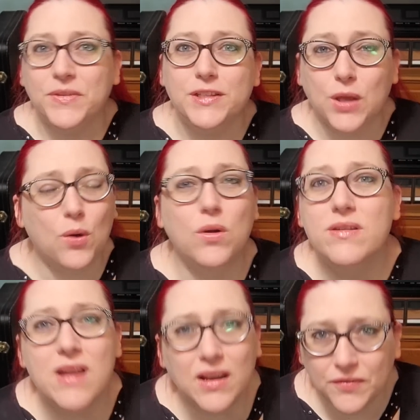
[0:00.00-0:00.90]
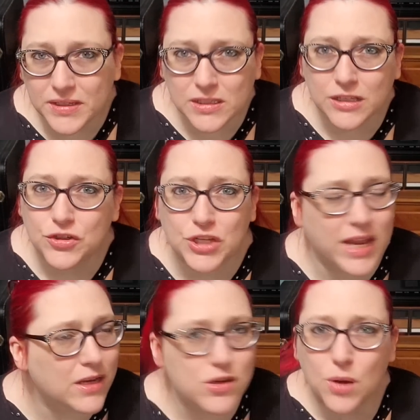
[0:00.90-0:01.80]
So none of it's
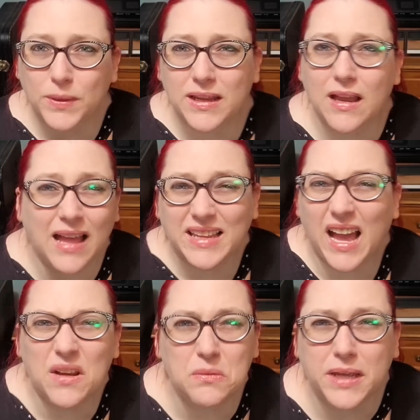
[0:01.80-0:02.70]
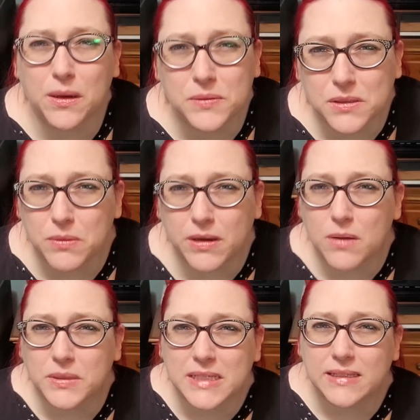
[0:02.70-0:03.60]
legit. Nobody, like, I don't care what's going
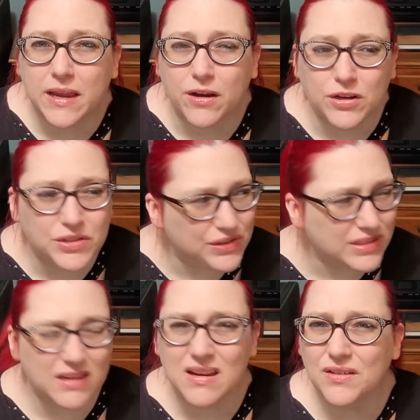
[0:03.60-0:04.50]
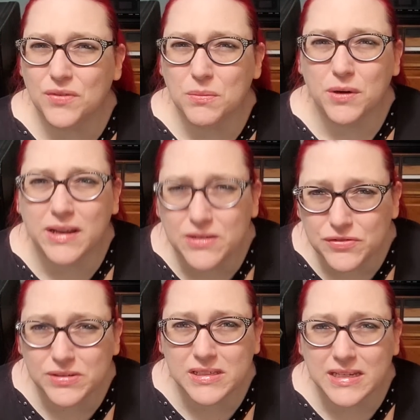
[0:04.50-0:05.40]
on with these characters. None of them are
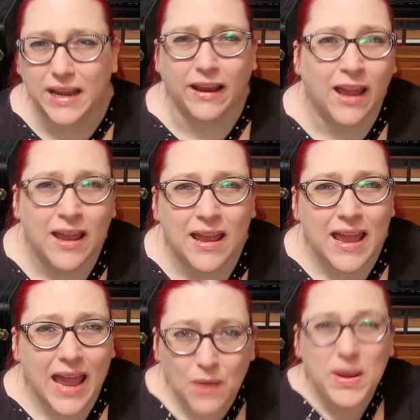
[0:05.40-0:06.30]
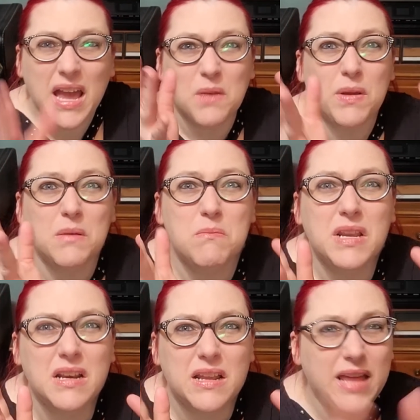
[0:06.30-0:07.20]
interesting. And we had about a
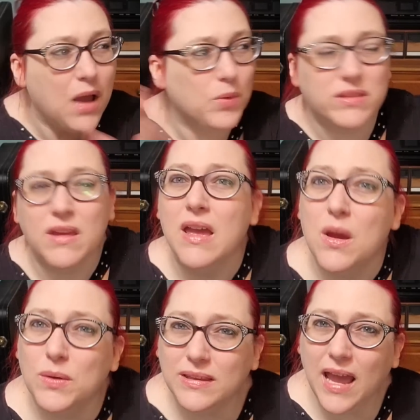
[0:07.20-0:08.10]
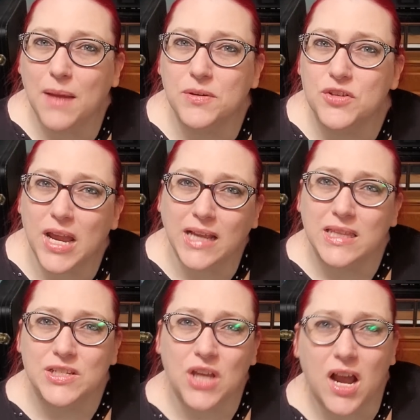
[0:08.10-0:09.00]
minute of that with Captain Jack
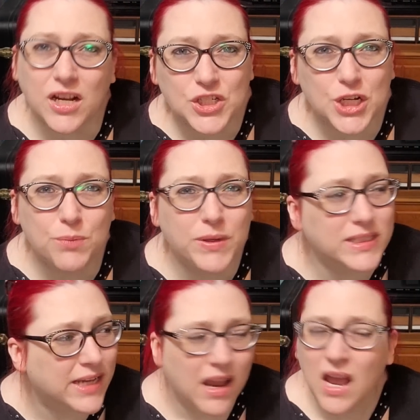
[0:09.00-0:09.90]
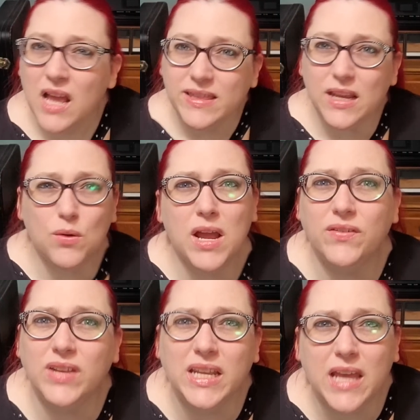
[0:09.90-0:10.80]
and the Doctor, but they
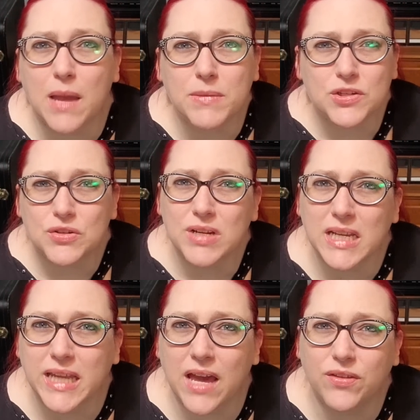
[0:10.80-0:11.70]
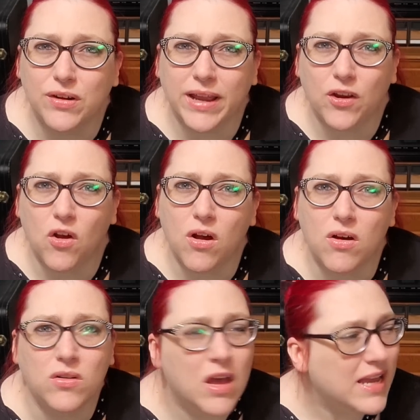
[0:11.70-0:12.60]
don't have any chemistry together at
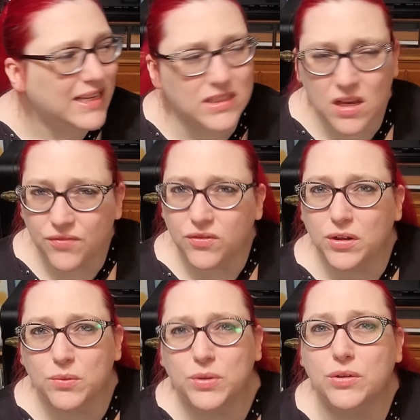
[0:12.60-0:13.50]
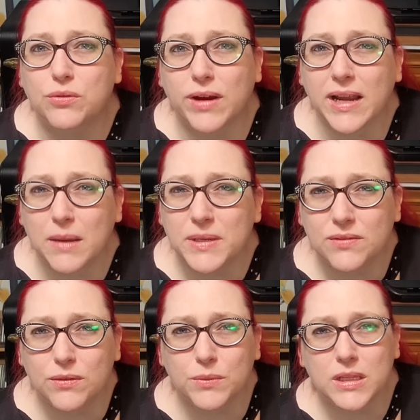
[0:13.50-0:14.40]
all. He's off flirting with Graham. He's
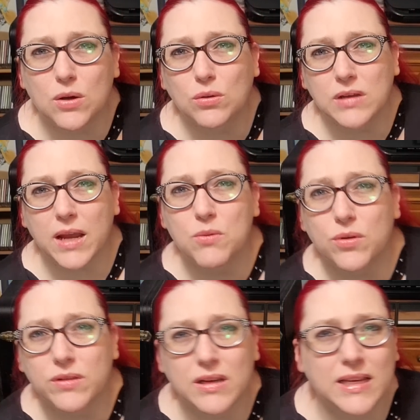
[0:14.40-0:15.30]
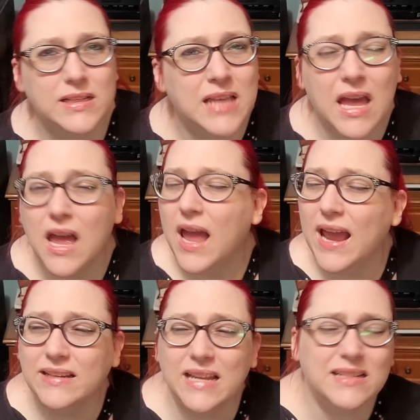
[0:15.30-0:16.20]
flirting with the old guy more than he is.
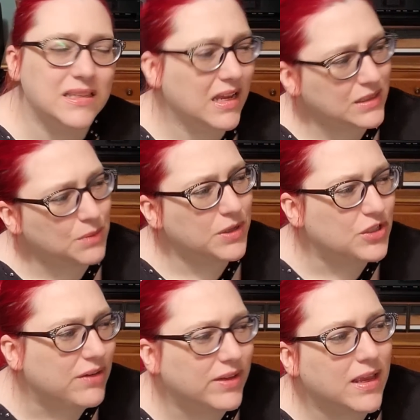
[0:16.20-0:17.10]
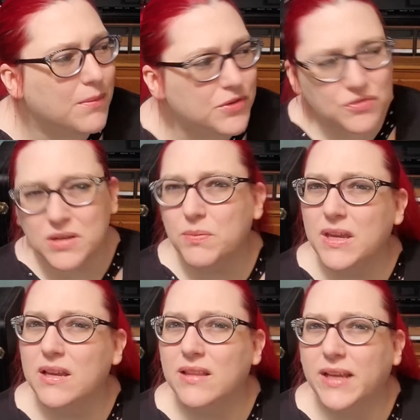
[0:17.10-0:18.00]
And it's not so much even chemistry to
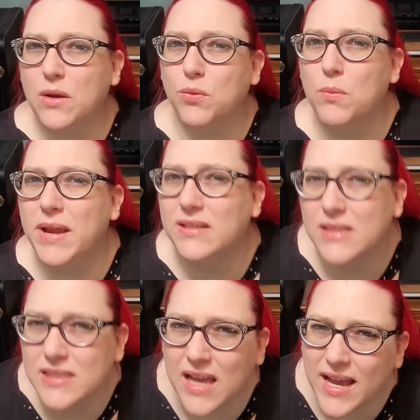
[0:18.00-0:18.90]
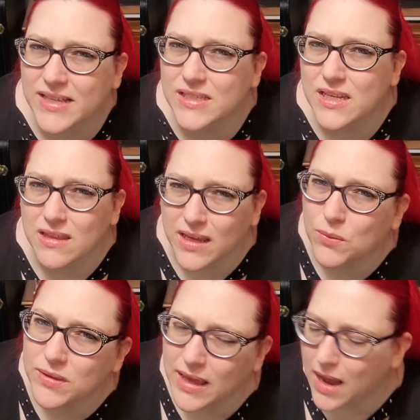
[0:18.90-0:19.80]
be like a romanticized thing
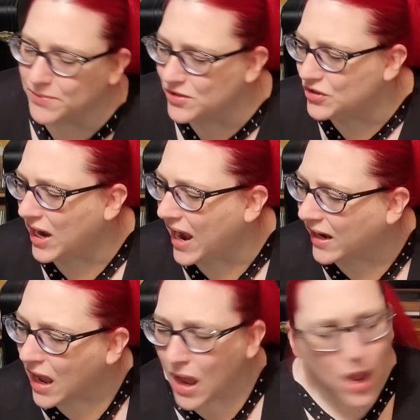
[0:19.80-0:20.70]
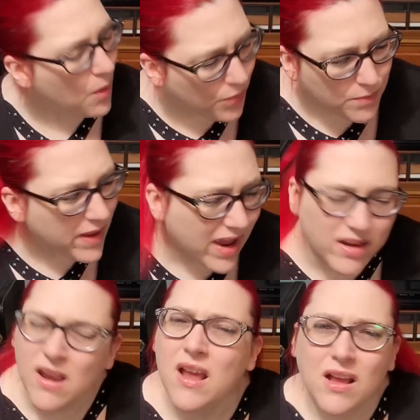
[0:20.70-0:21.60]
with Captain Jack. But man,